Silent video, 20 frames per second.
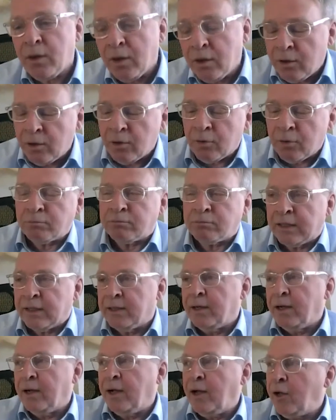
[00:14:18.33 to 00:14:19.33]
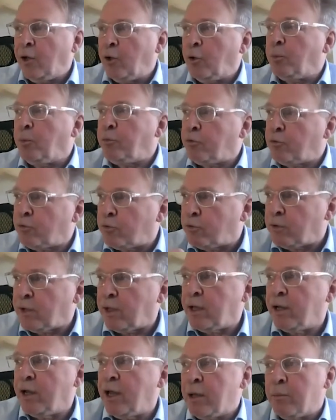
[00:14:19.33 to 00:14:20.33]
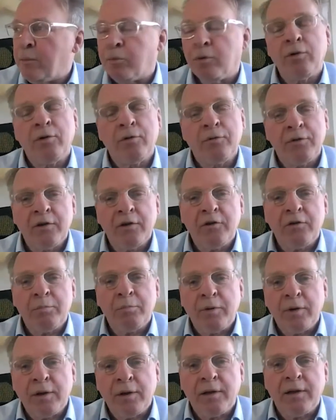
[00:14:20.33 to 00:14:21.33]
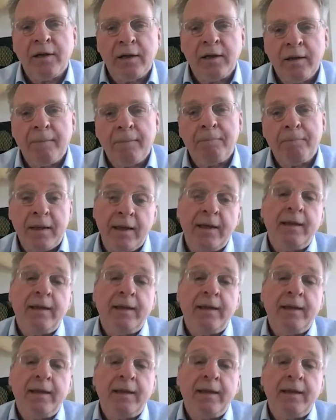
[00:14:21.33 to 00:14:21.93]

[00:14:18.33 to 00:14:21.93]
you know, helps enable this, but um,